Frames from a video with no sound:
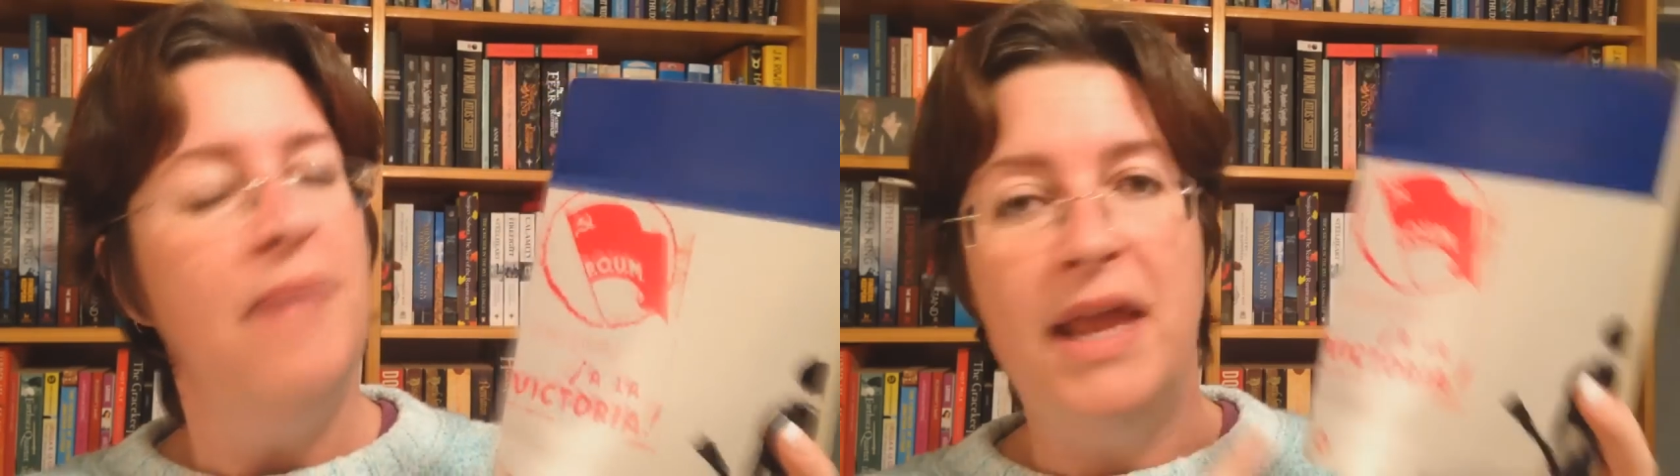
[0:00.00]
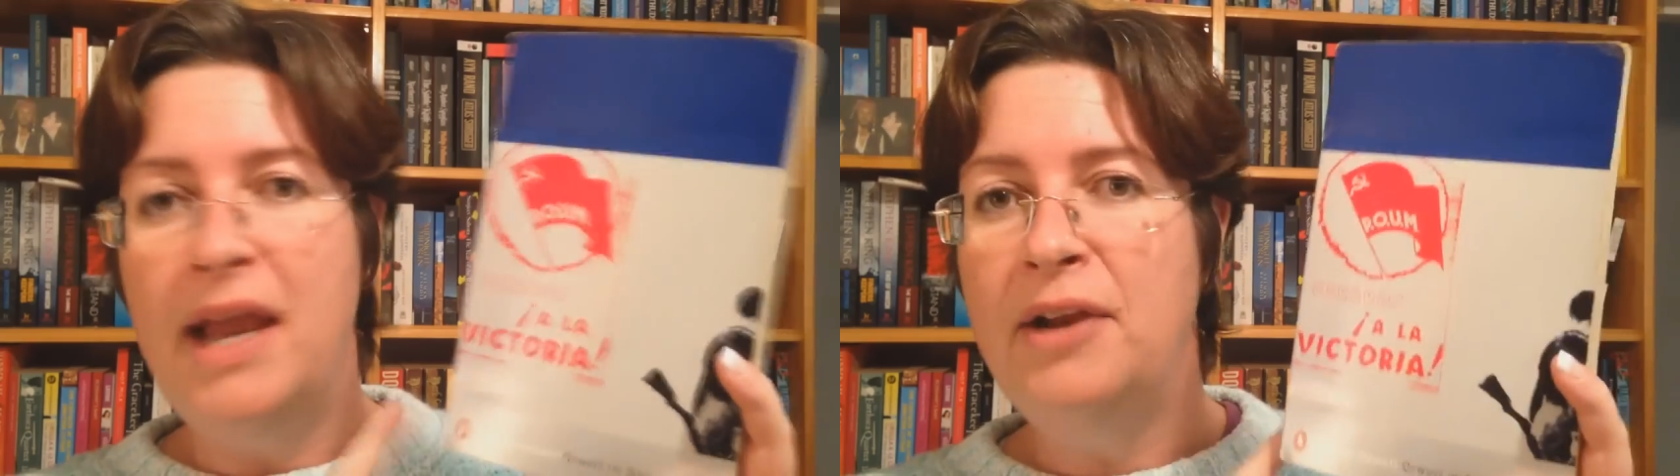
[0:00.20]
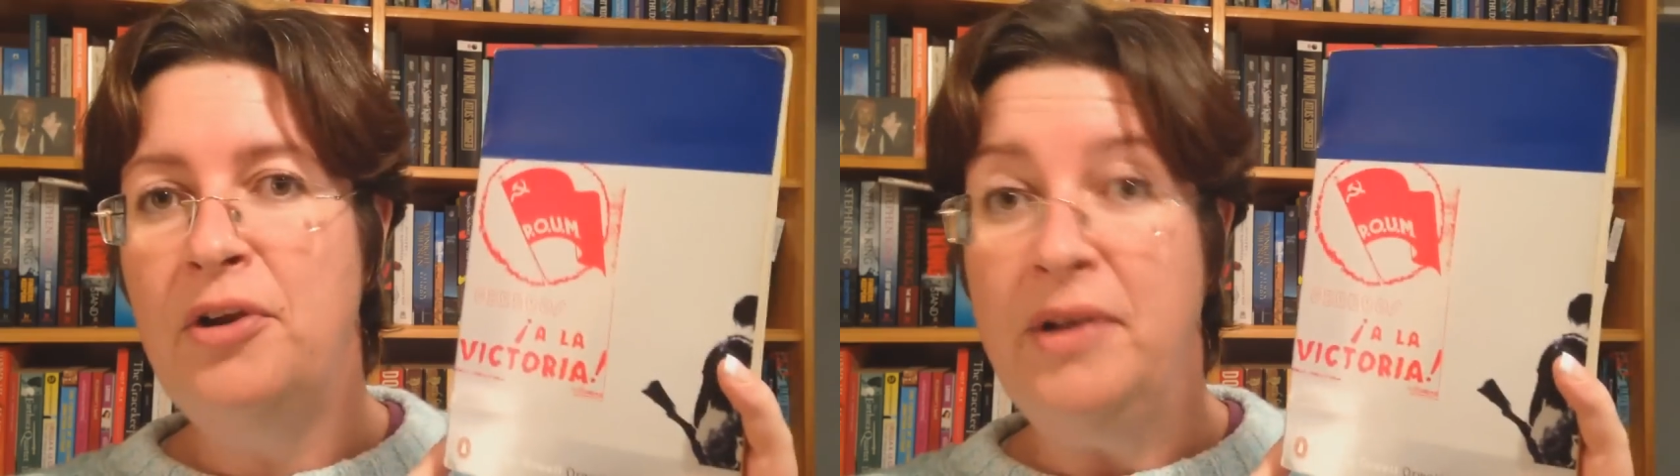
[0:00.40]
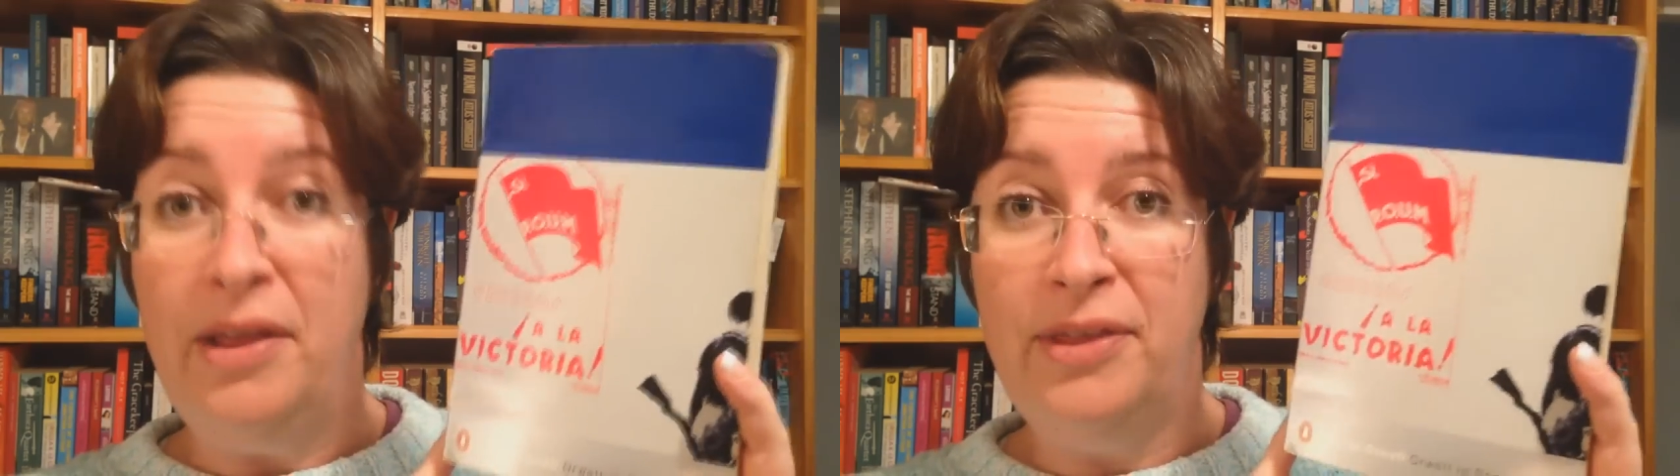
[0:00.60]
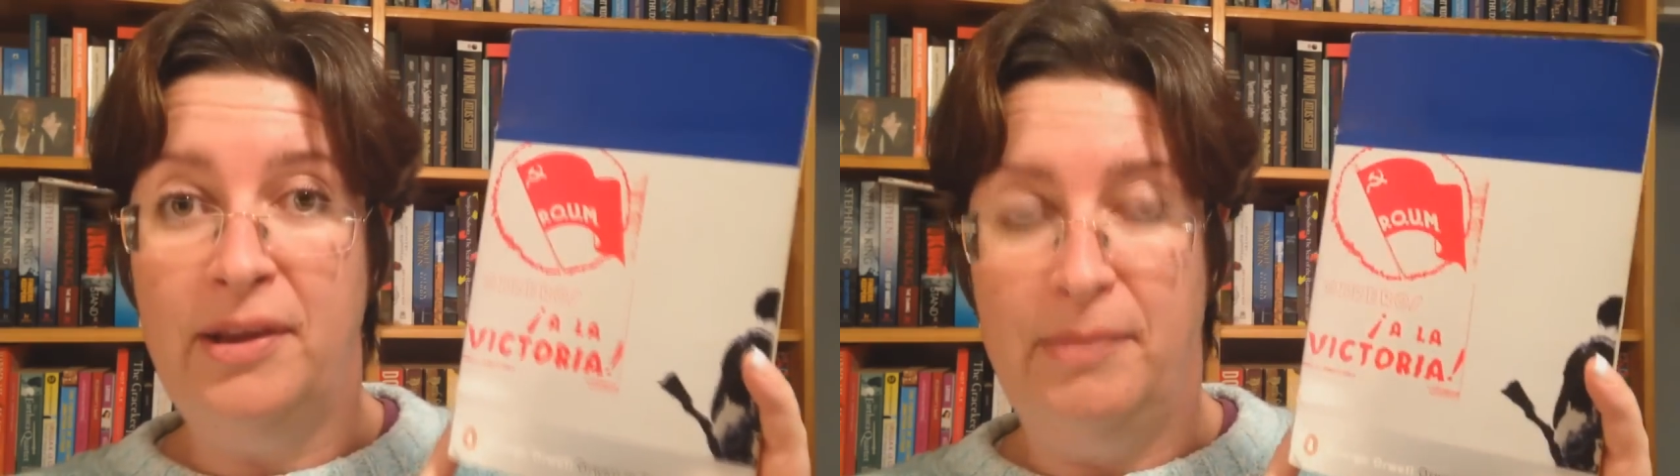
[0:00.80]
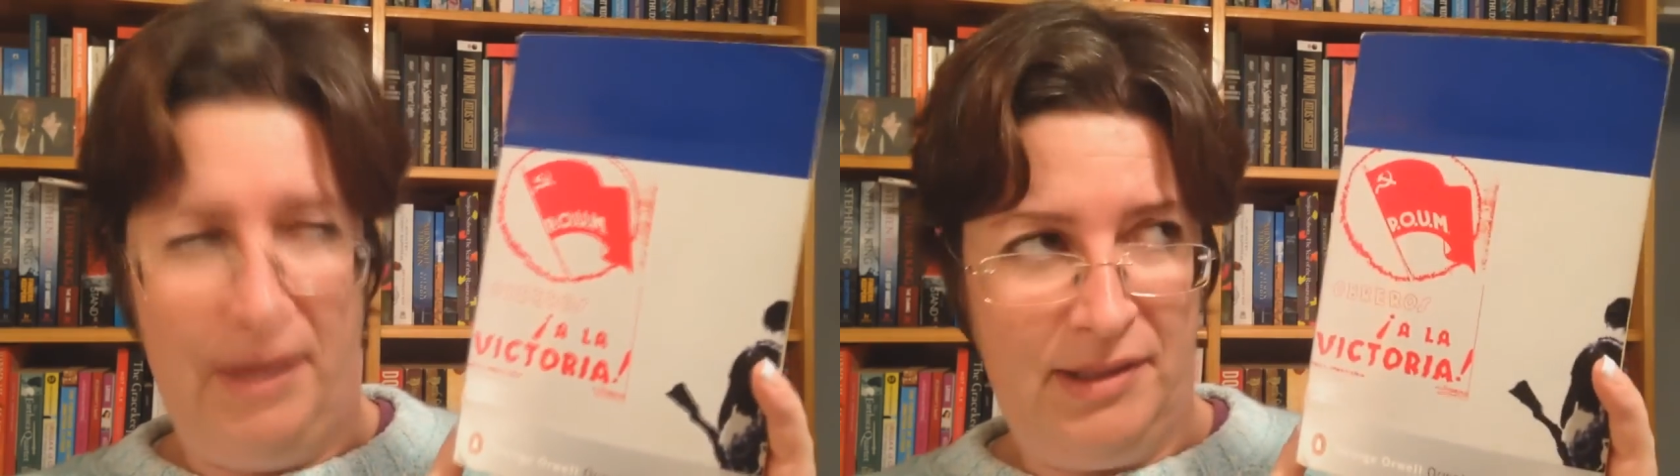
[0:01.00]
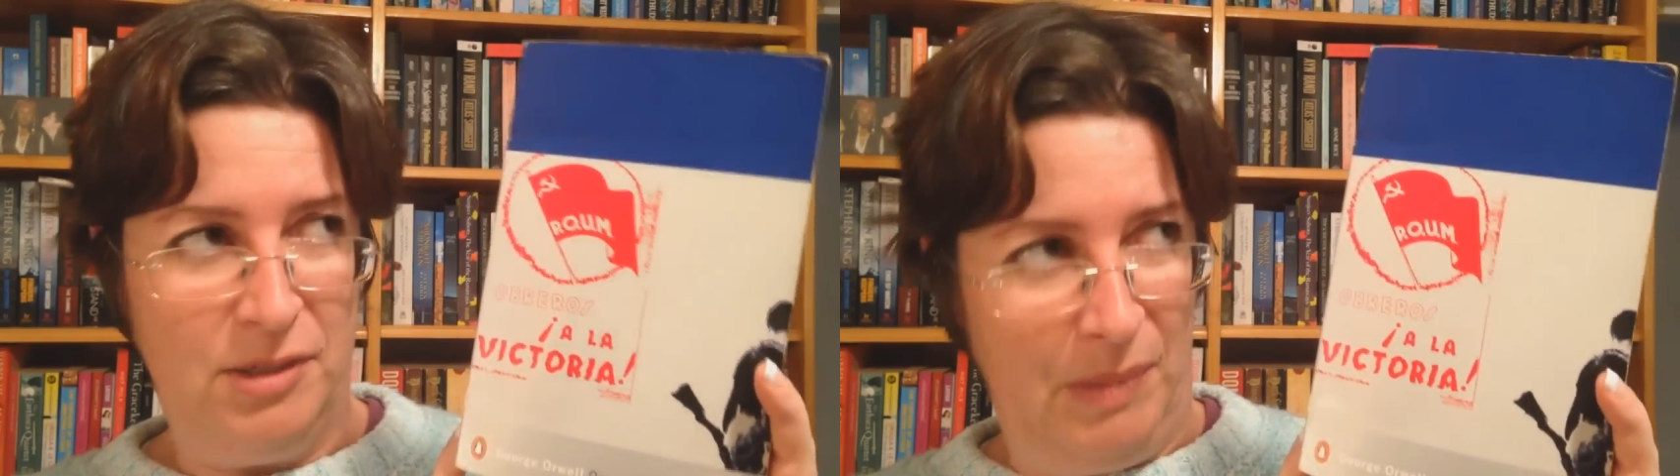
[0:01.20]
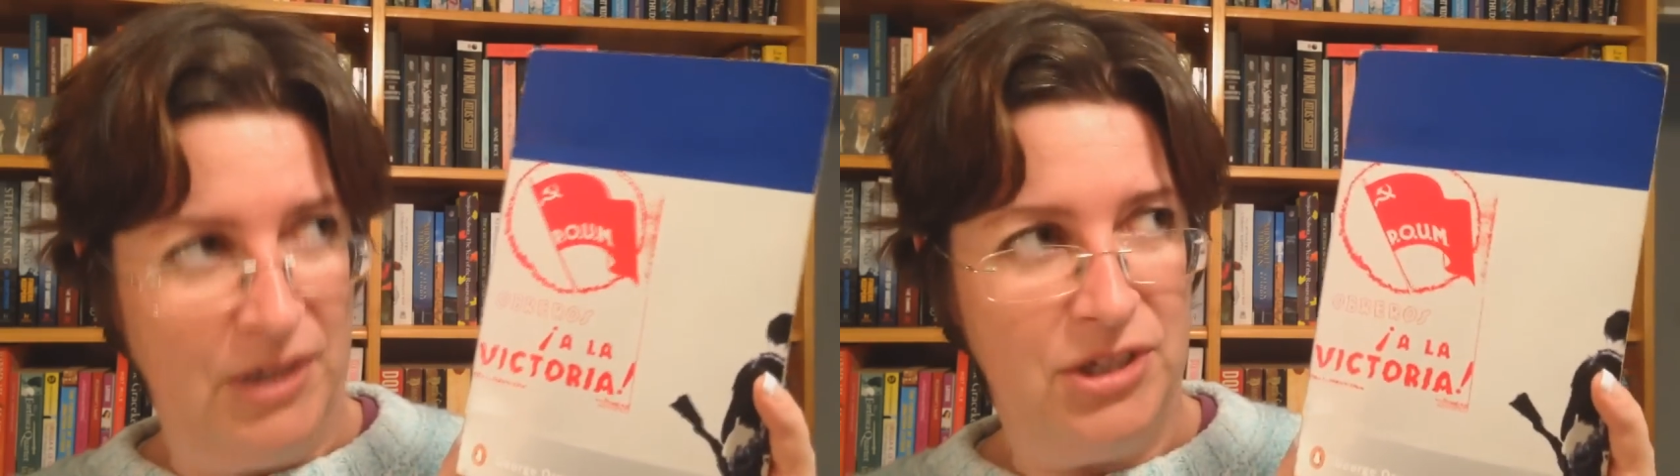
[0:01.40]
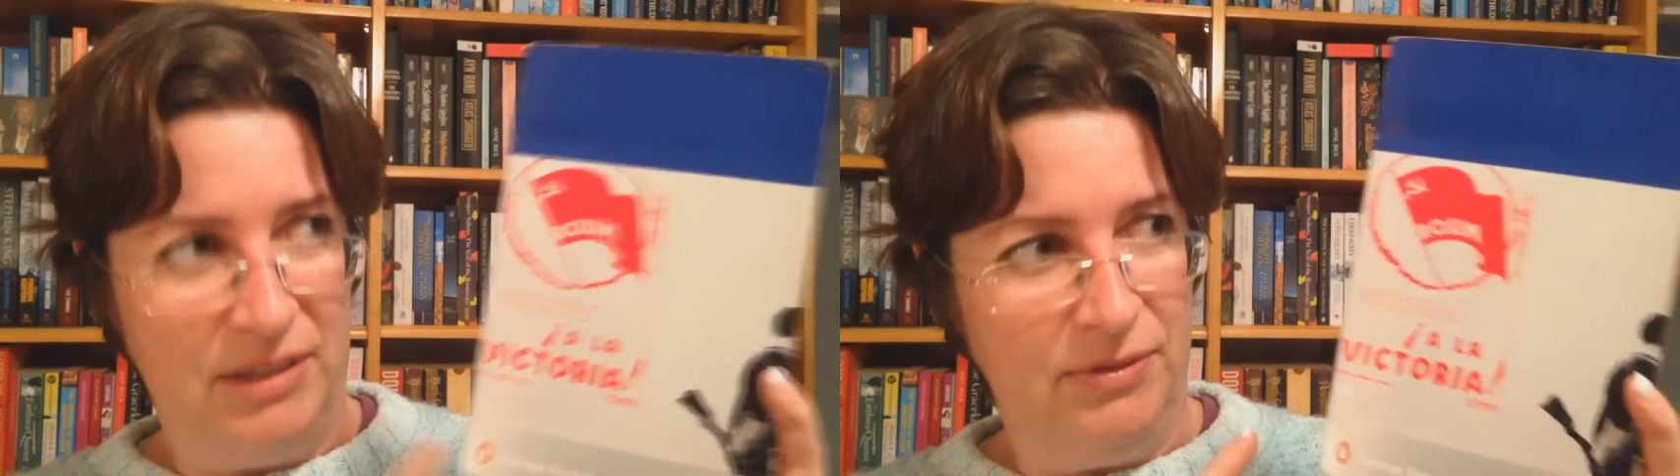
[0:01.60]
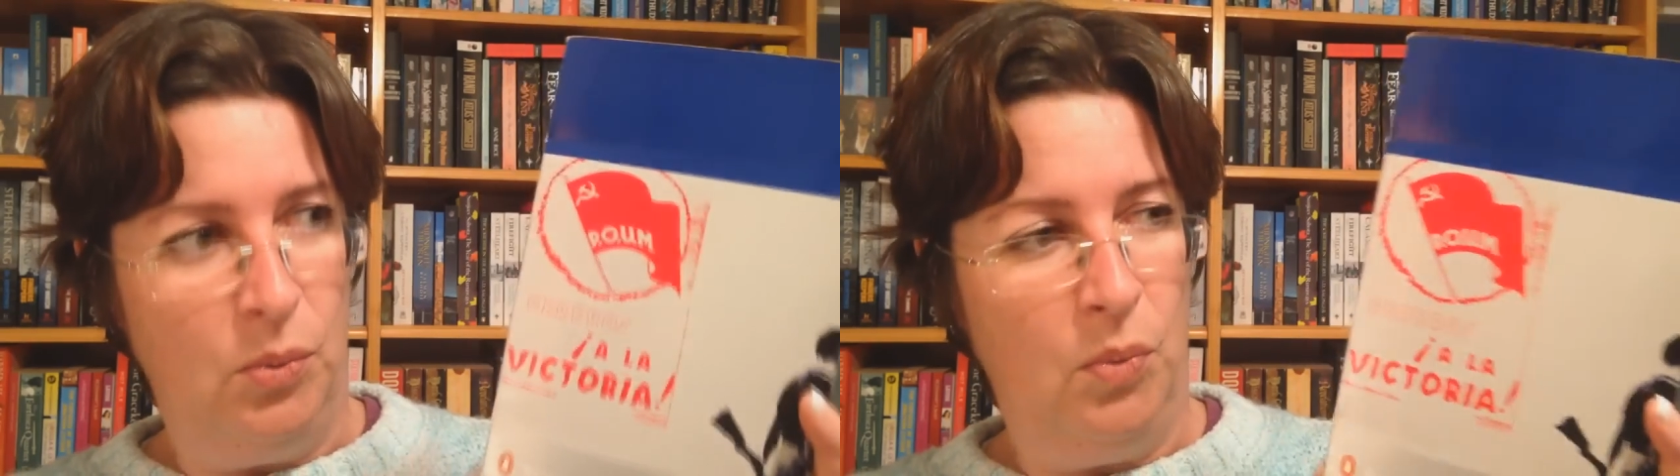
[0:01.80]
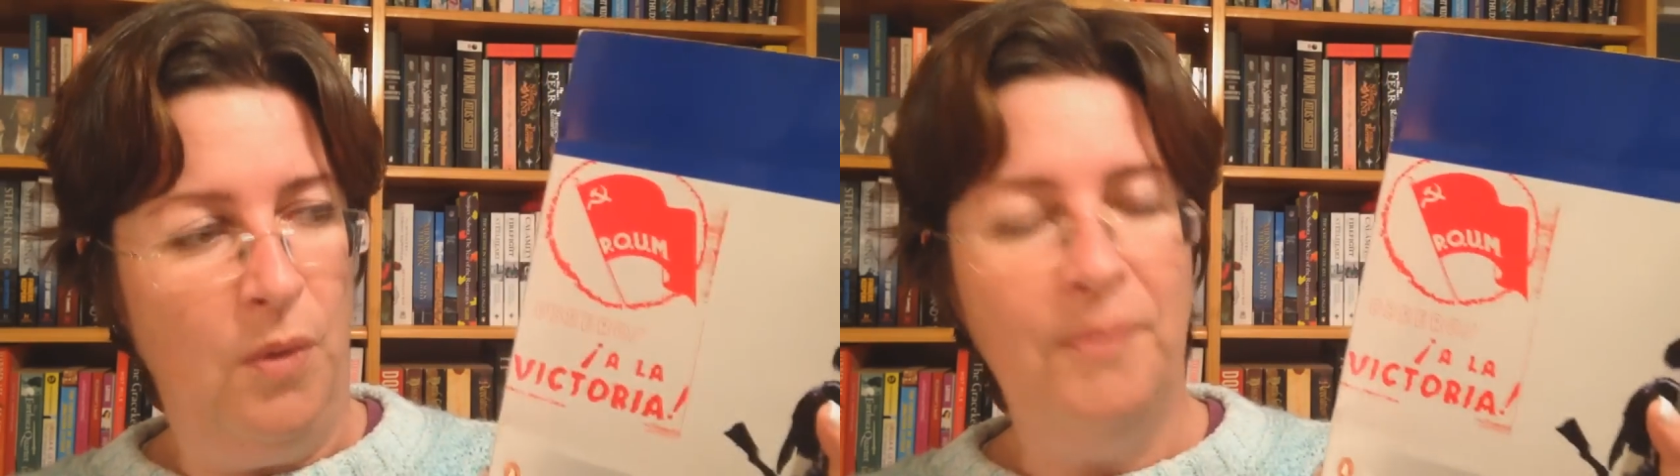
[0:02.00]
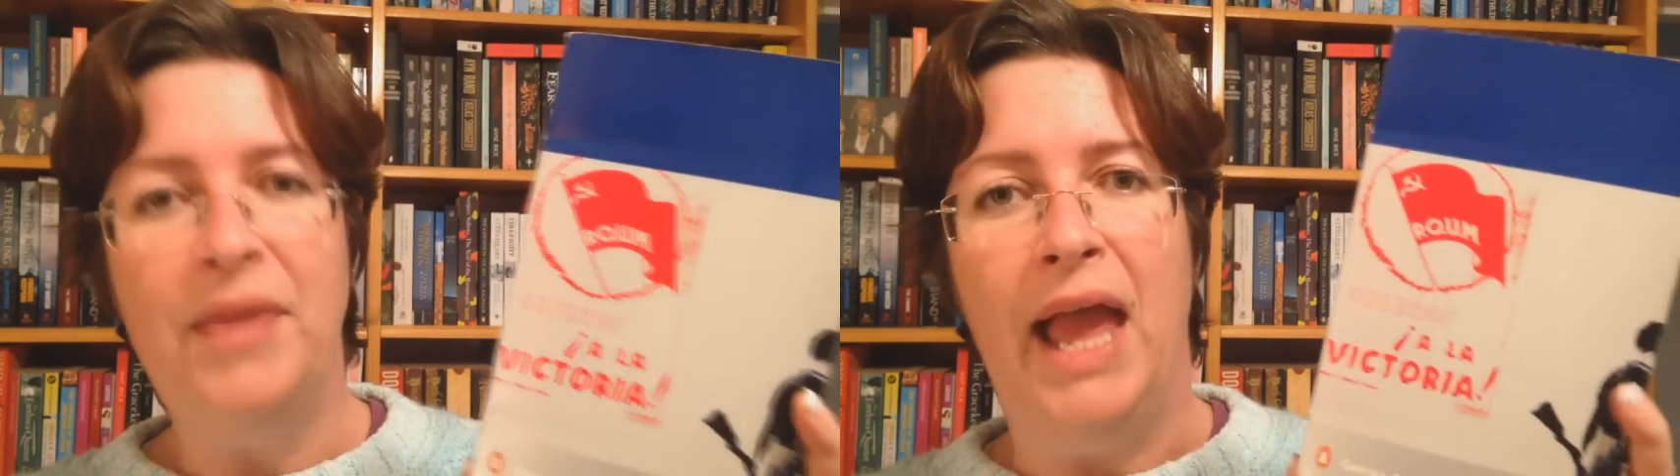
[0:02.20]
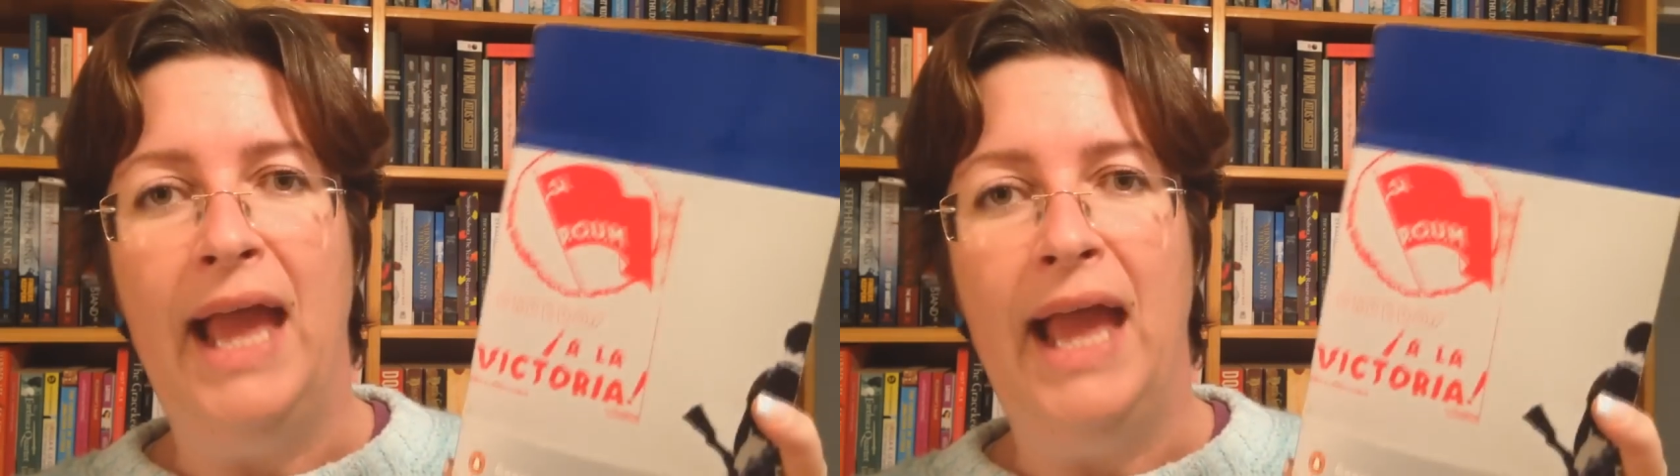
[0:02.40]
And I know nothing about the Spanish Civil War,